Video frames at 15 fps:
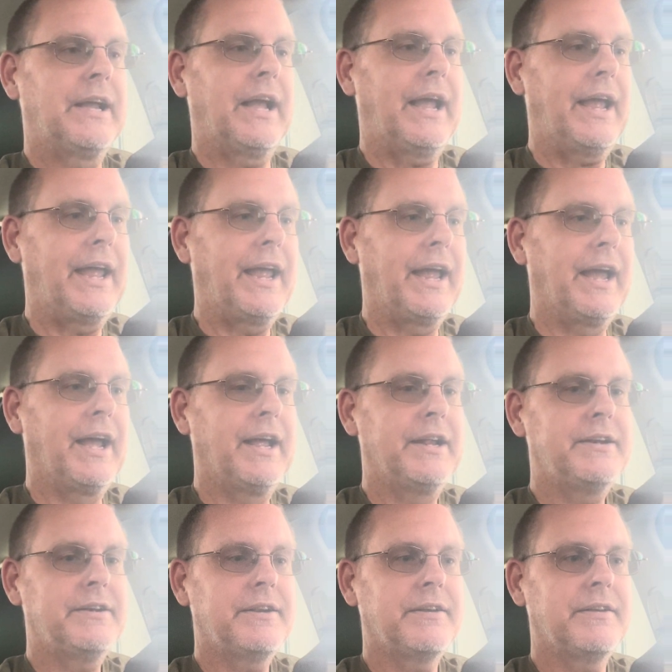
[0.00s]

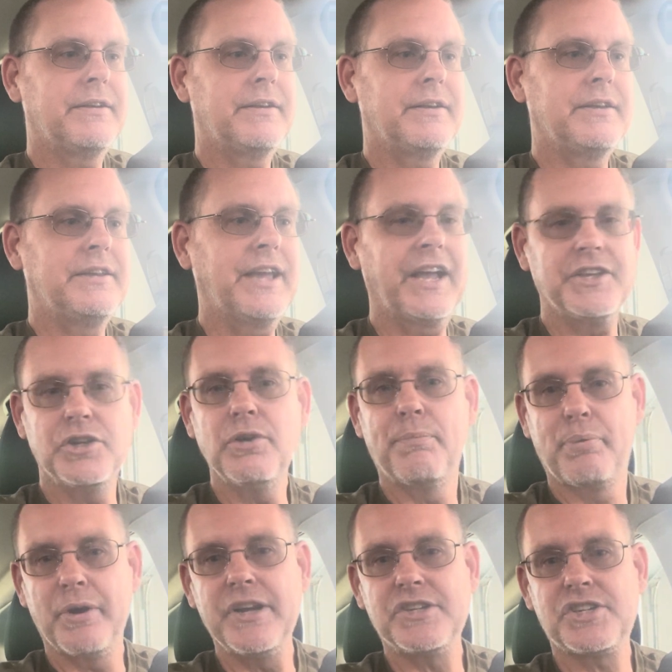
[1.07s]
And yet you
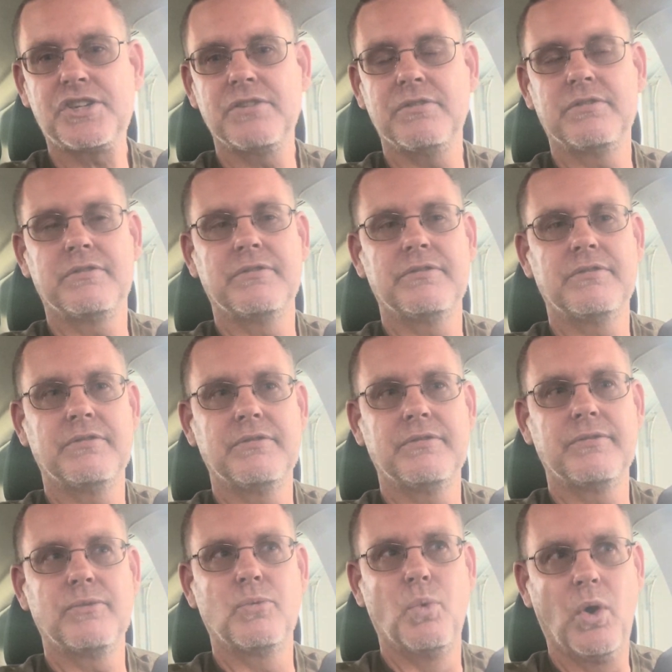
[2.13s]
preach
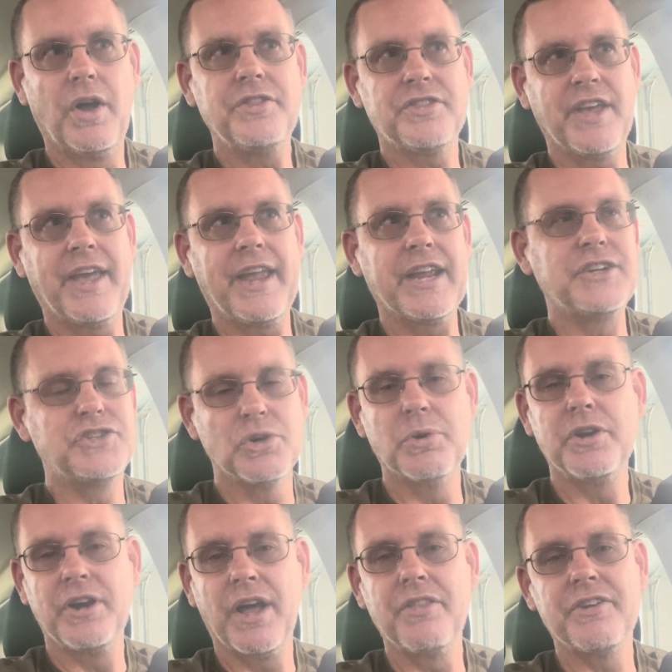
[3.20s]
one thing and do
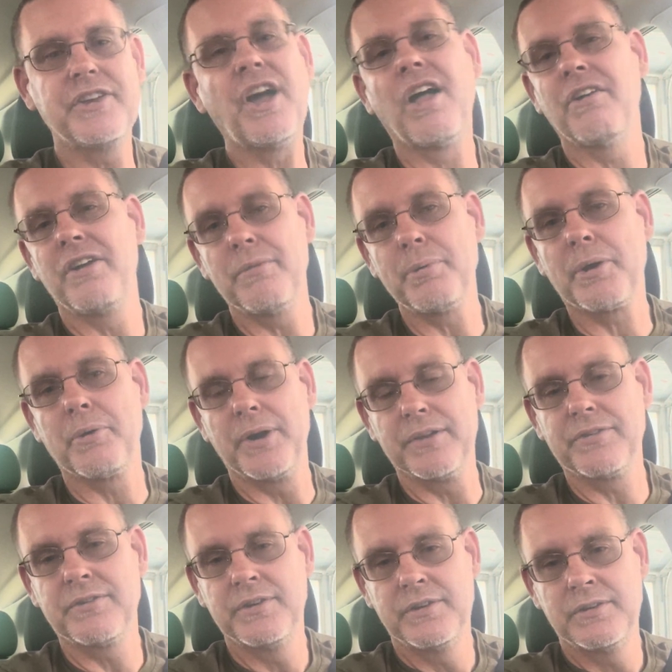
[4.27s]
another. Y'all are
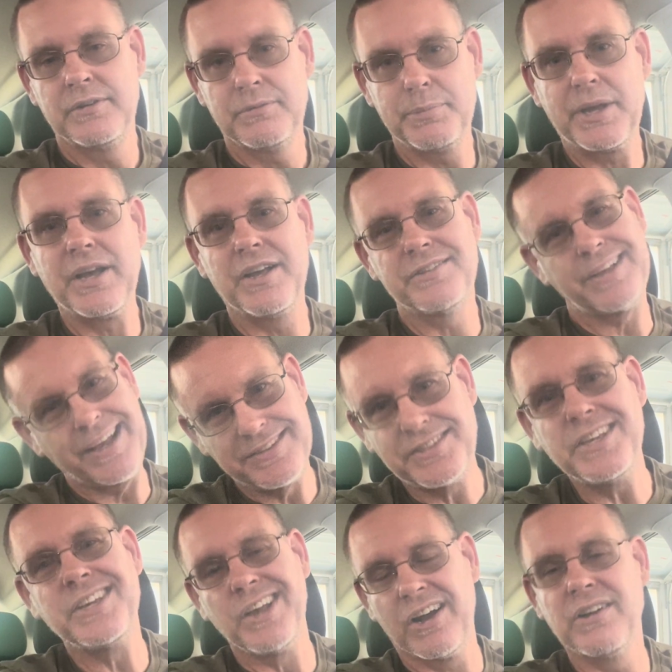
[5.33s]
hypocrites, because I
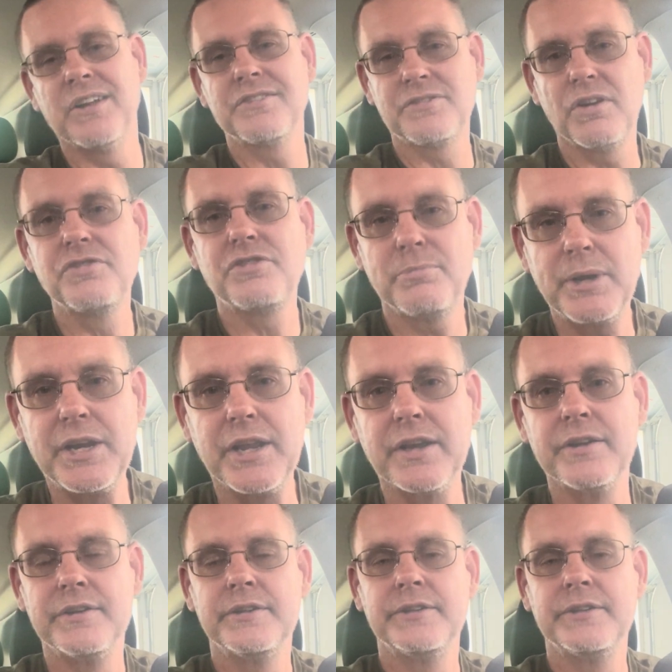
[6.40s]
see y'all on social media.